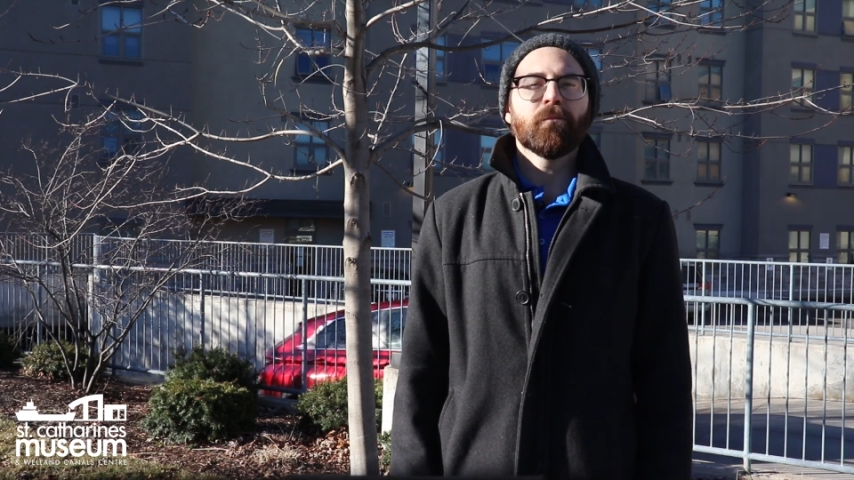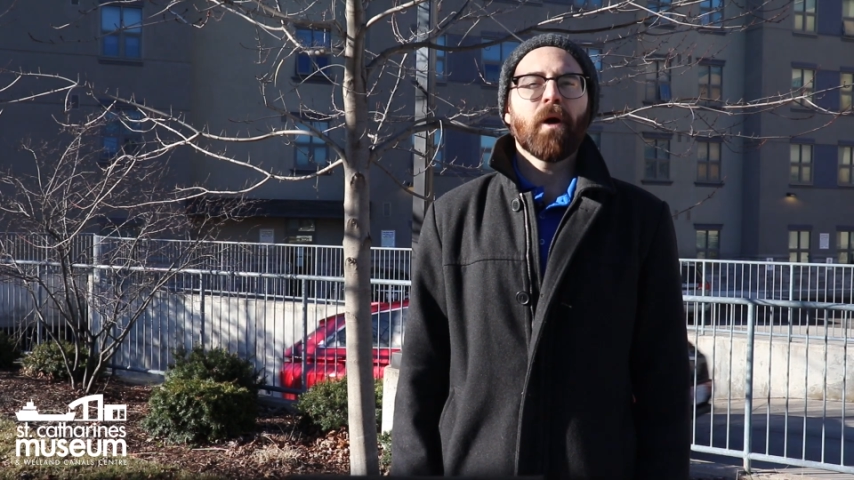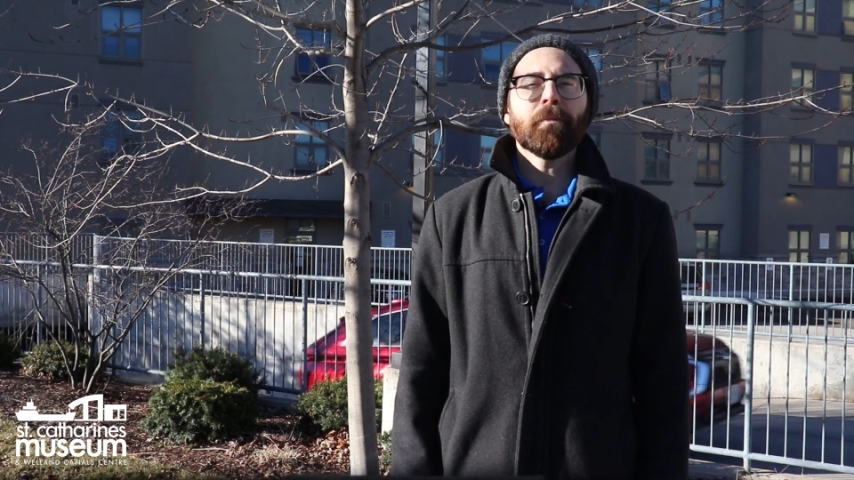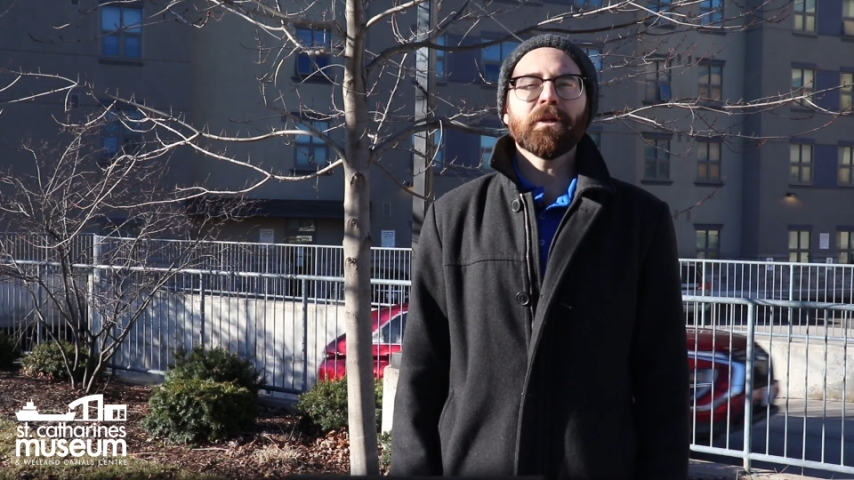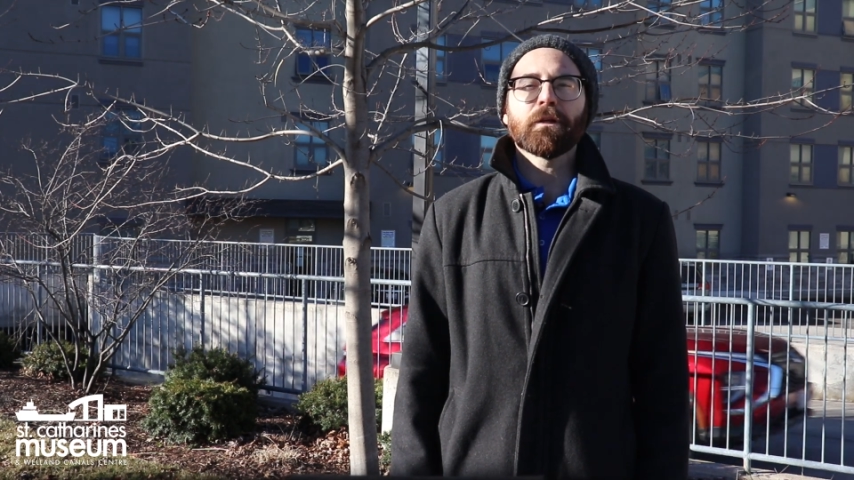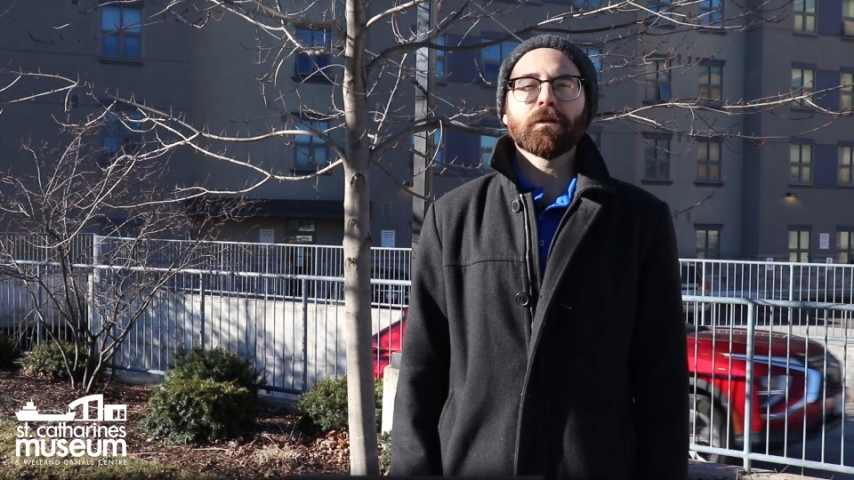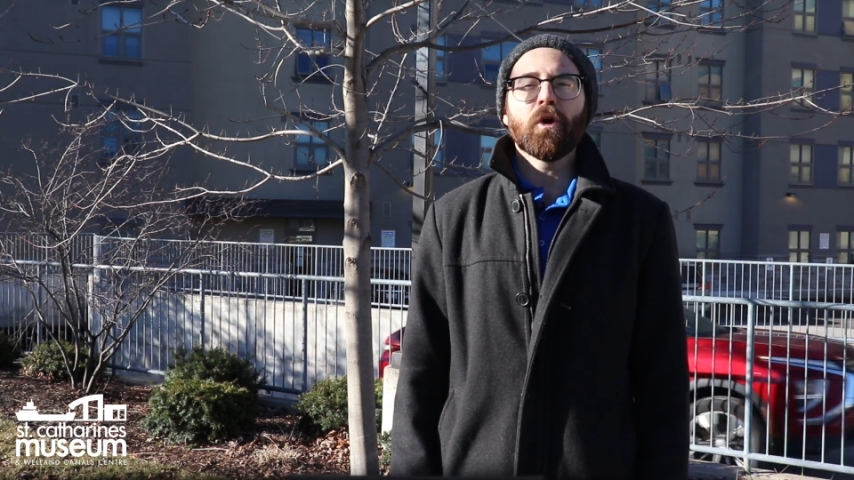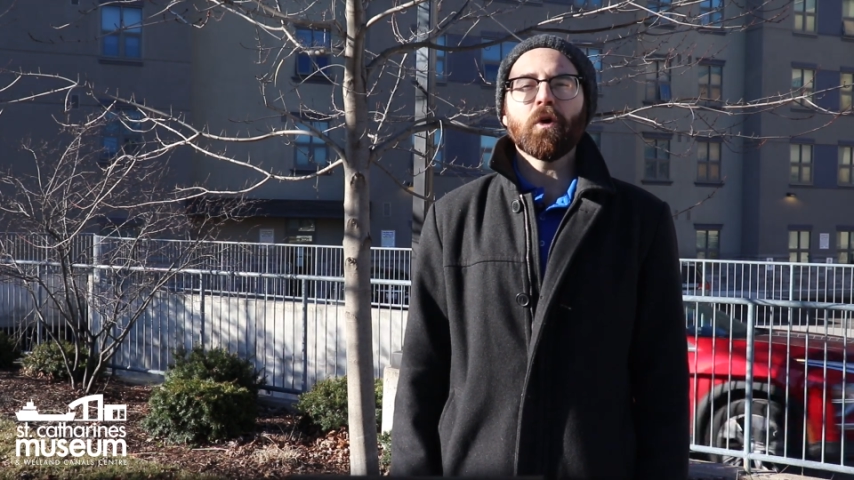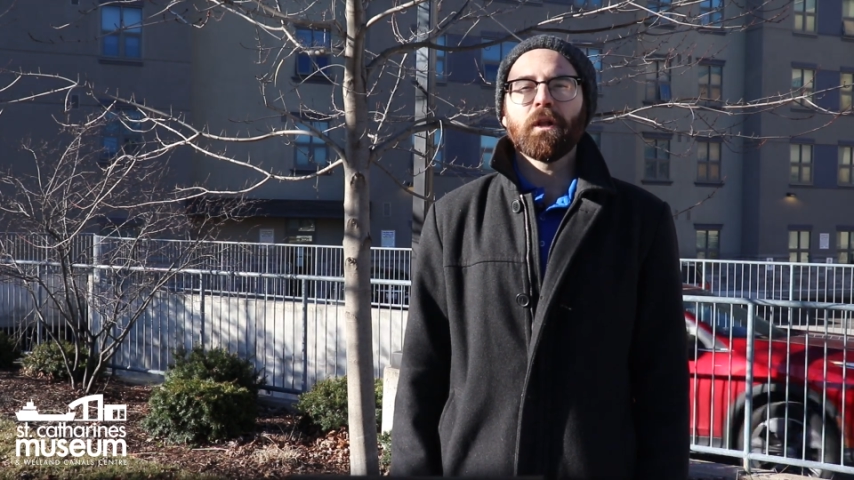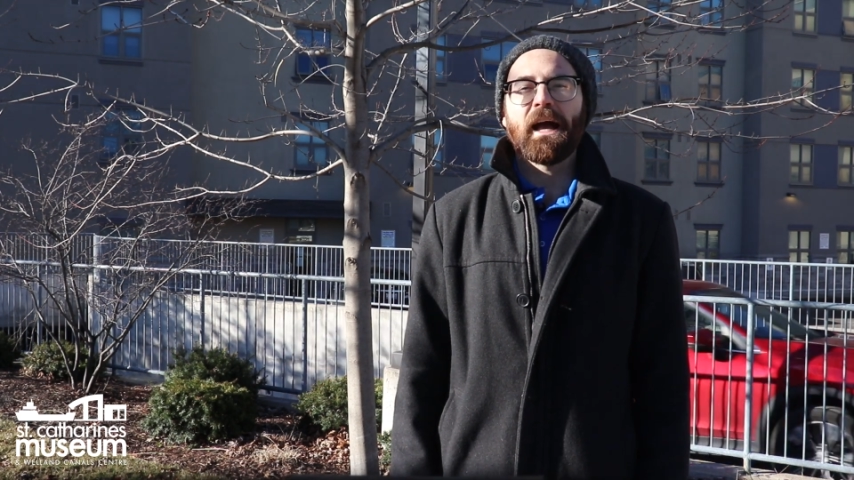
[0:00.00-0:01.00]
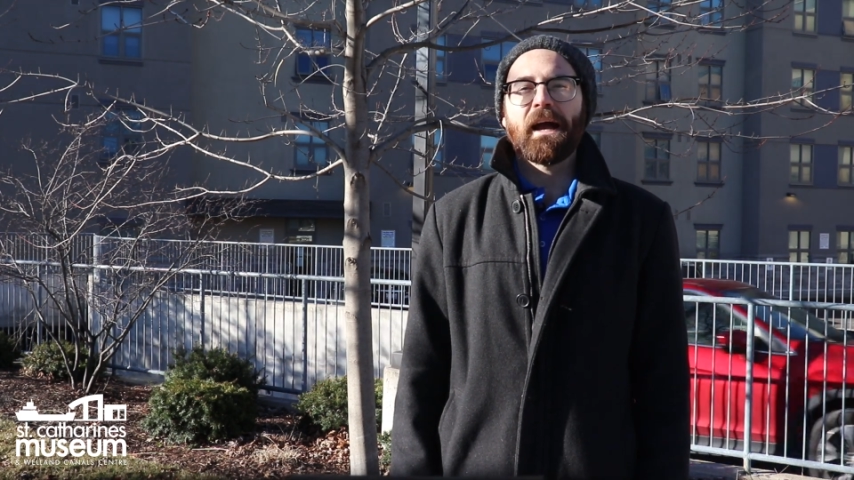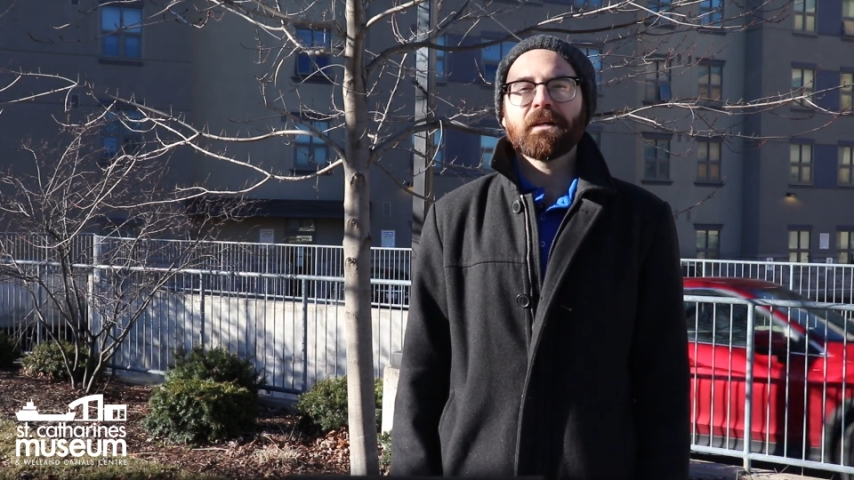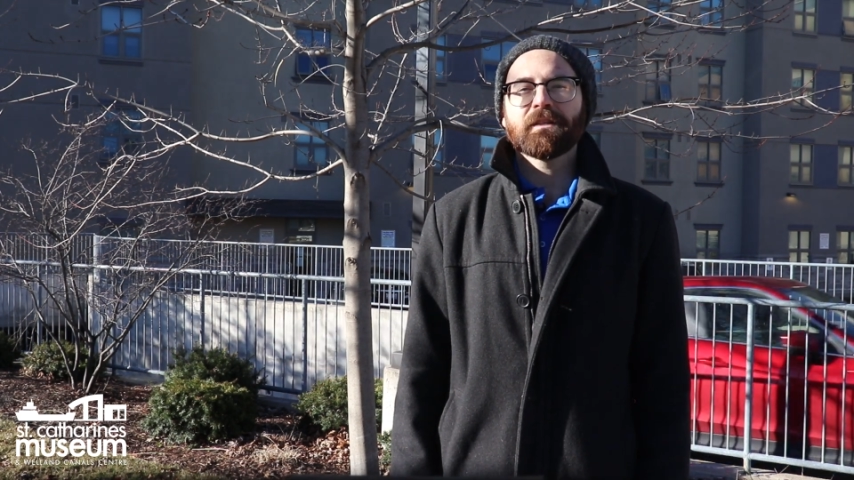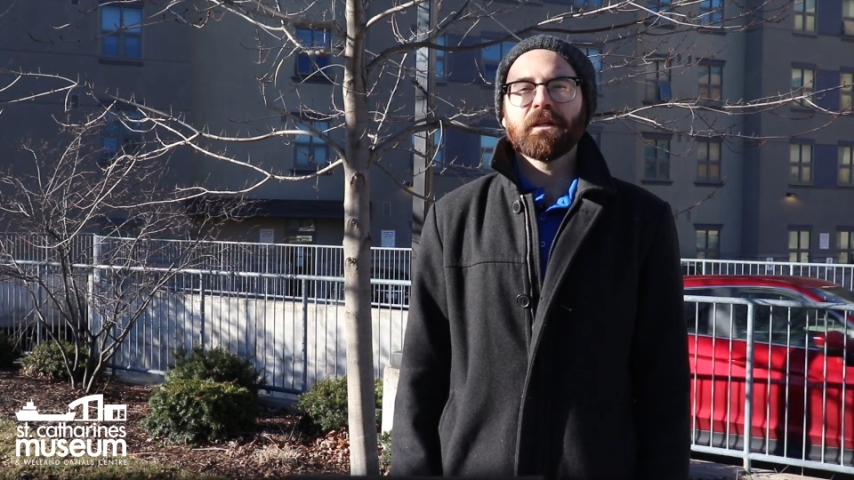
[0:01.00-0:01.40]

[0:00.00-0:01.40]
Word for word: Popular local acts